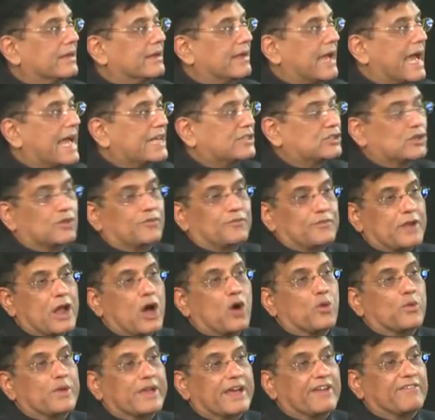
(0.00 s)
as of
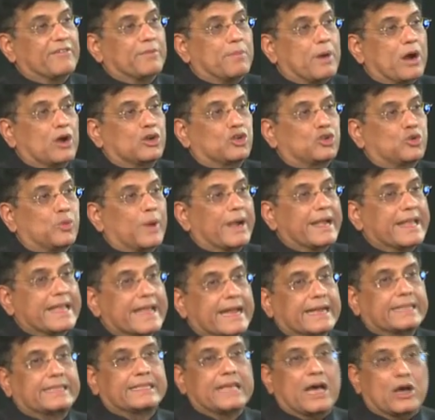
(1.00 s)
now, we have about
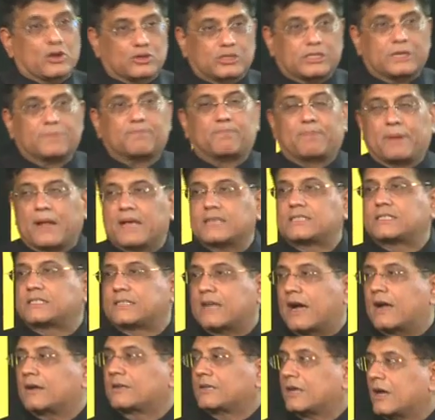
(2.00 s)
28,000 plus
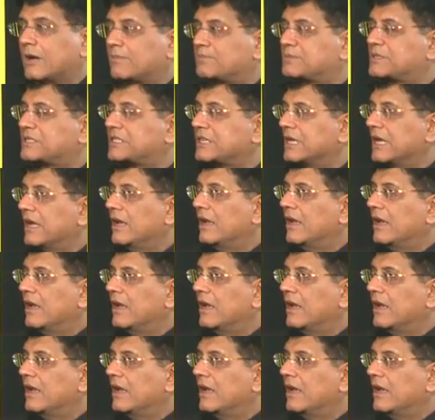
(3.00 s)
startups